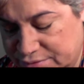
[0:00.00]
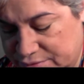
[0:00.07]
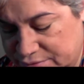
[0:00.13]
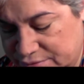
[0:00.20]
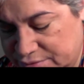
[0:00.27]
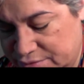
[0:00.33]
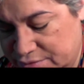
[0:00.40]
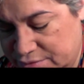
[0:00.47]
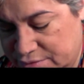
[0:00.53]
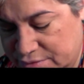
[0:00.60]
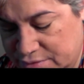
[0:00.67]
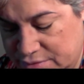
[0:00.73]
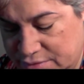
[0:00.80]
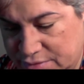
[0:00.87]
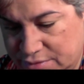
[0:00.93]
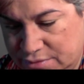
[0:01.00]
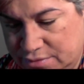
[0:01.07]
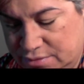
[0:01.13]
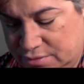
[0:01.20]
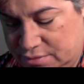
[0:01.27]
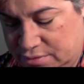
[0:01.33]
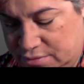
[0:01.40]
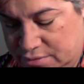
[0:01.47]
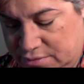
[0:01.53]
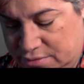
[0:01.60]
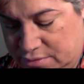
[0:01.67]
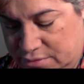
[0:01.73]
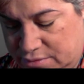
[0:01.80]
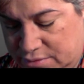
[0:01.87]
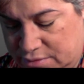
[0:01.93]

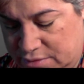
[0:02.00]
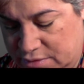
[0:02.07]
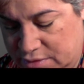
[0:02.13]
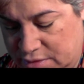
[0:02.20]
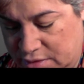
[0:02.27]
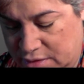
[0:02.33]
(silence)